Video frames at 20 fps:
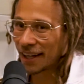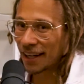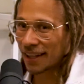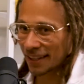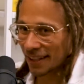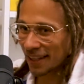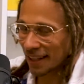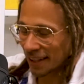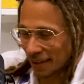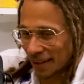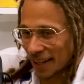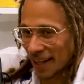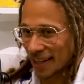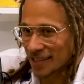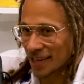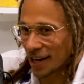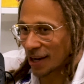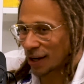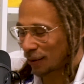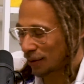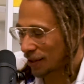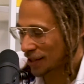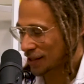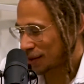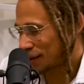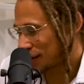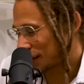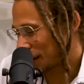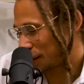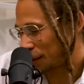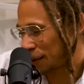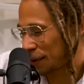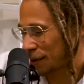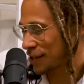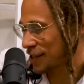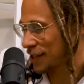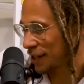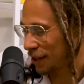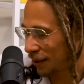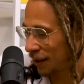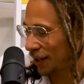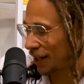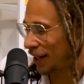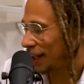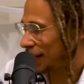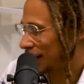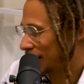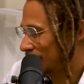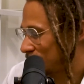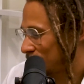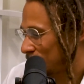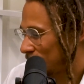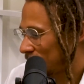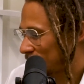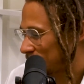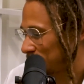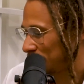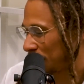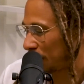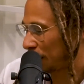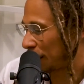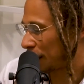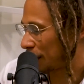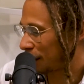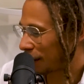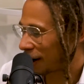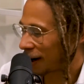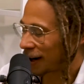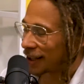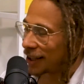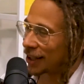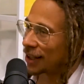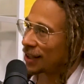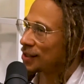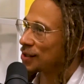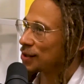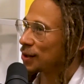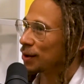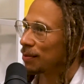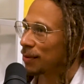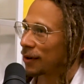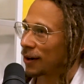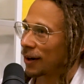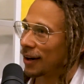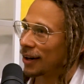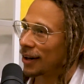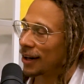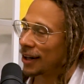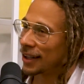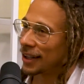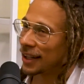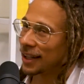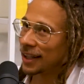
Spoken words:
yeah, that's how it was. It was like we were still getting tricks, but we were partying super hard.